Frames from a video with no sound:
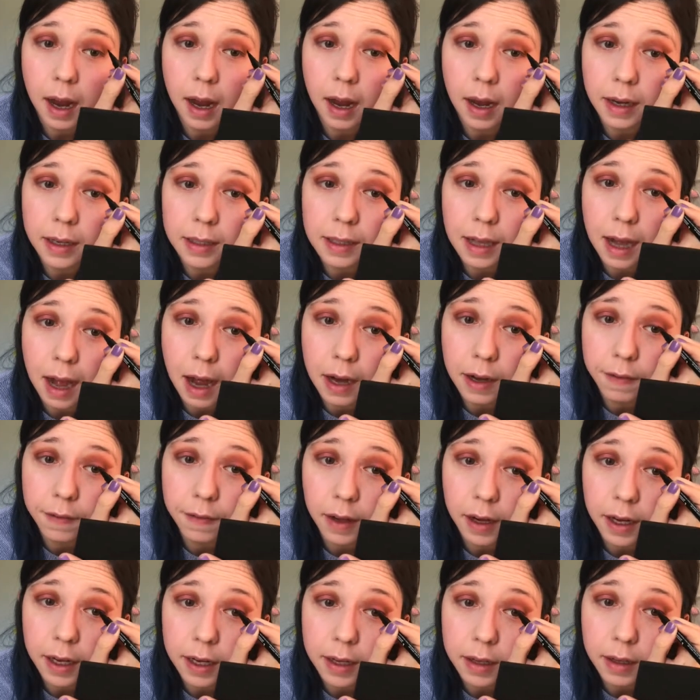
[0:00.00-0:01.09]
And it's kind of
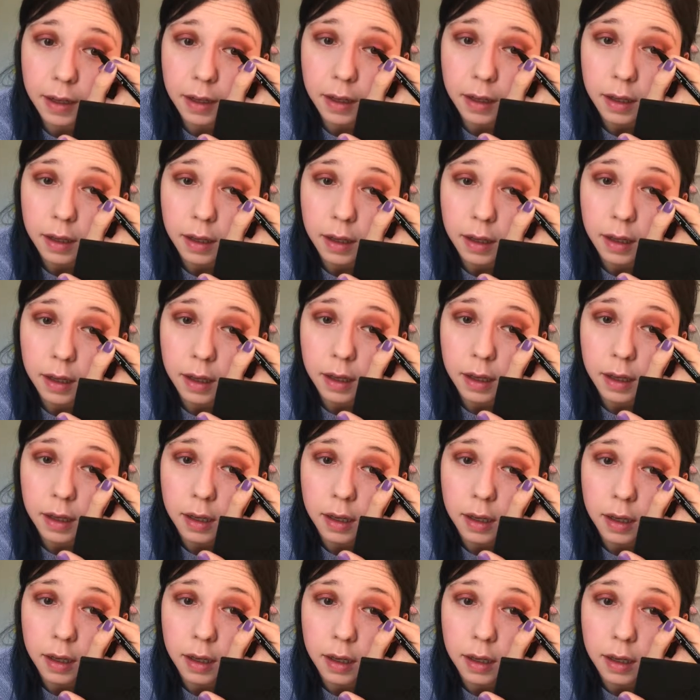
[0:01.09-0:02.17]
like
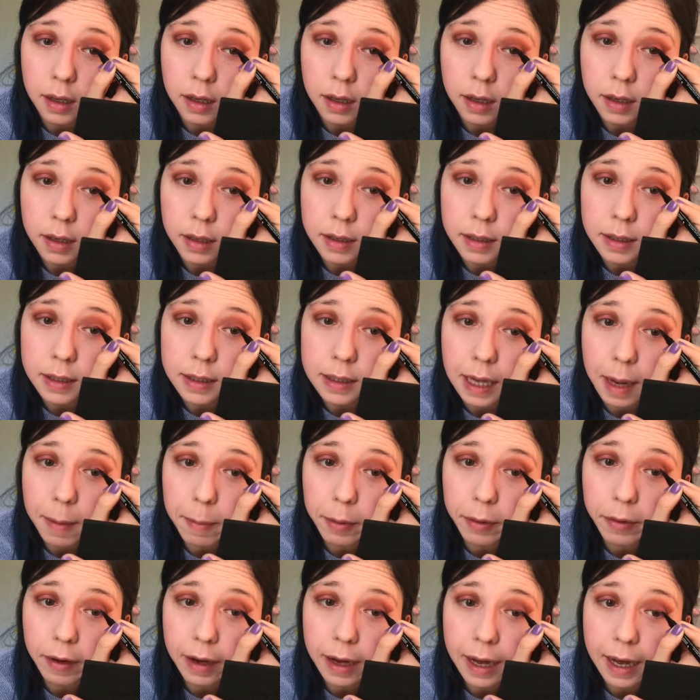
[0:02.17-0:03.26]

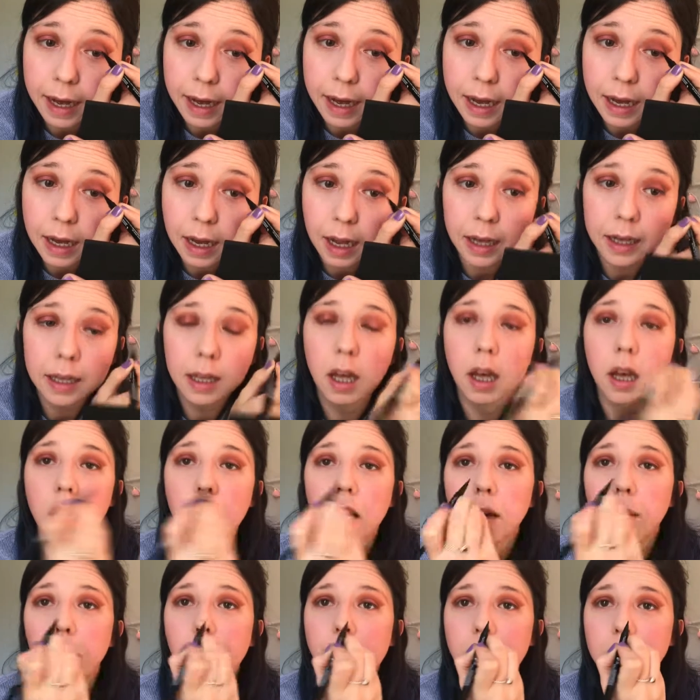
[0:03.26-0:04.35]
separating, like
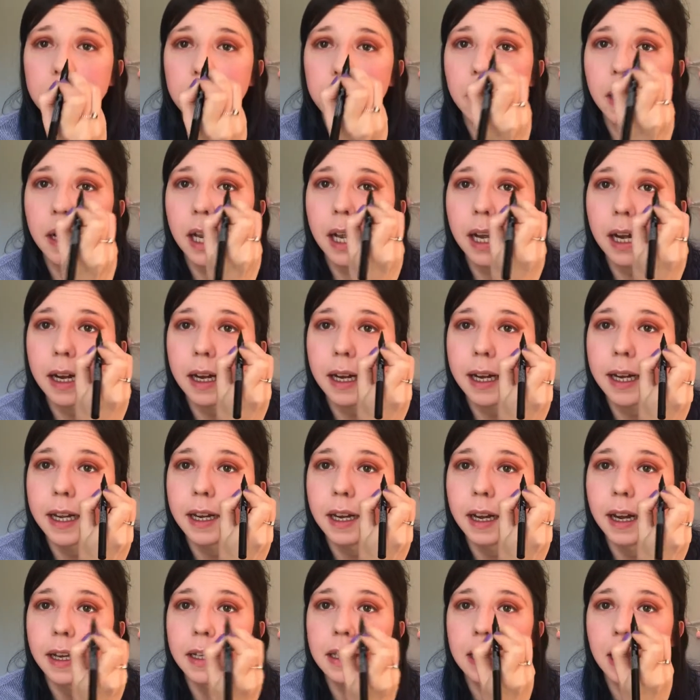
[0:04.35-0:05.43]
when I'm doing a
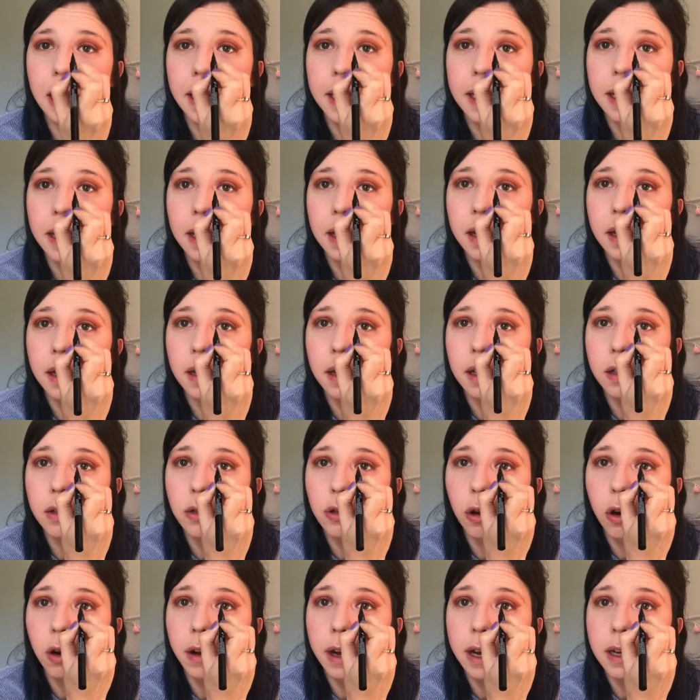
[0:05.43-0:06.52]
line, it's like
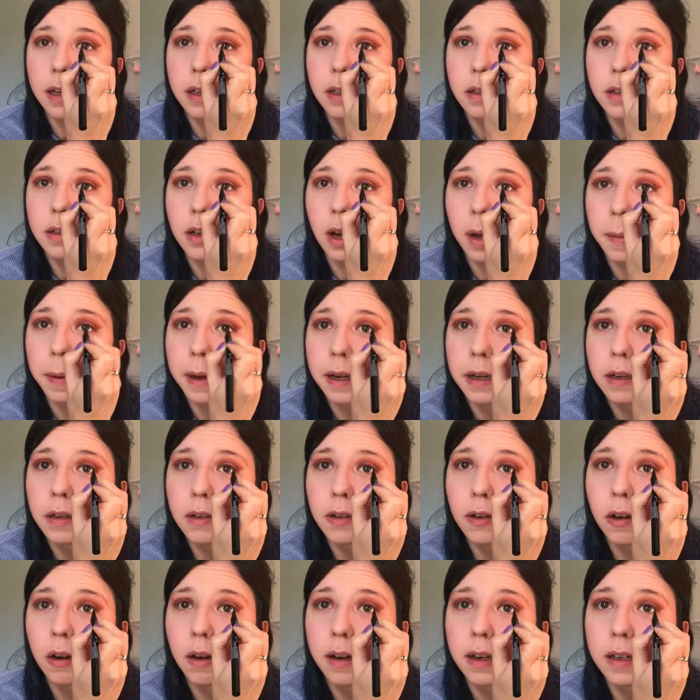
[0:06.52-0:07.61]
drawing, stopping,
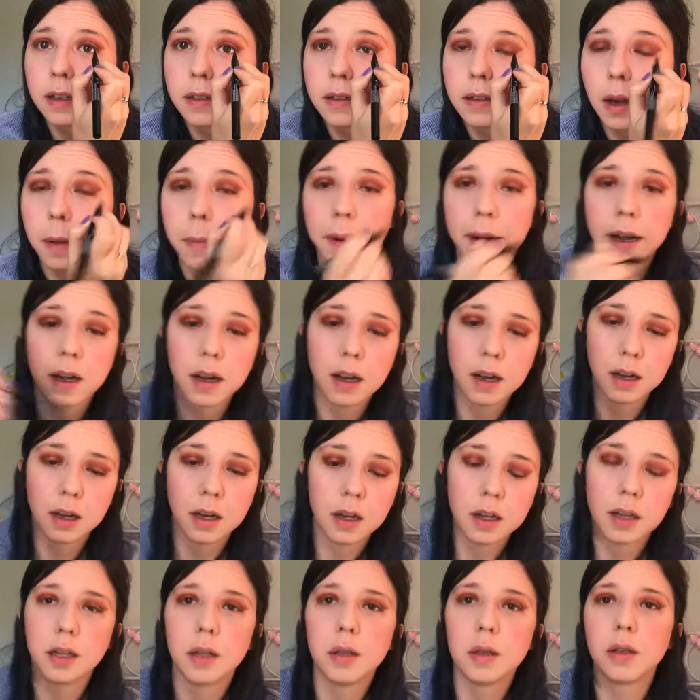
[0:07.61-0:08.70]
drawing, stopping.
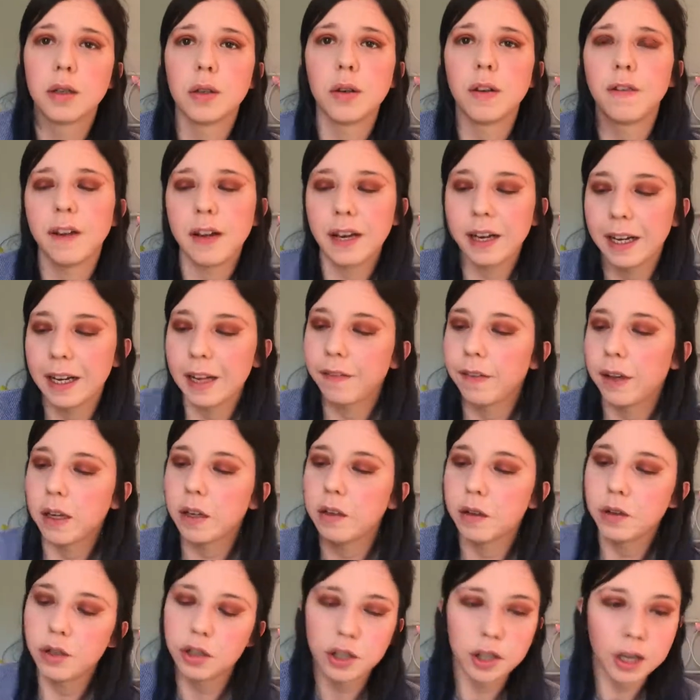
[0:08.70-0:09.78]
Don't know if I need to give it a
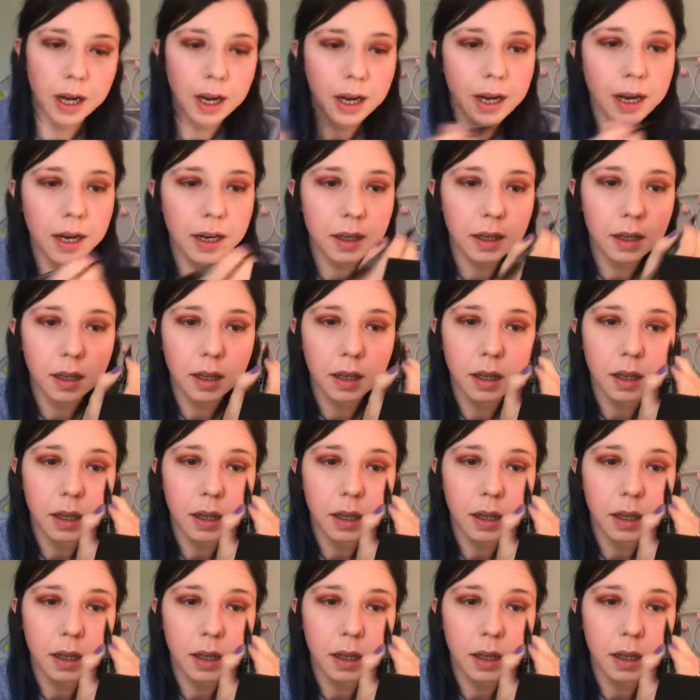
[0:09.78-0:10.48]
good shake.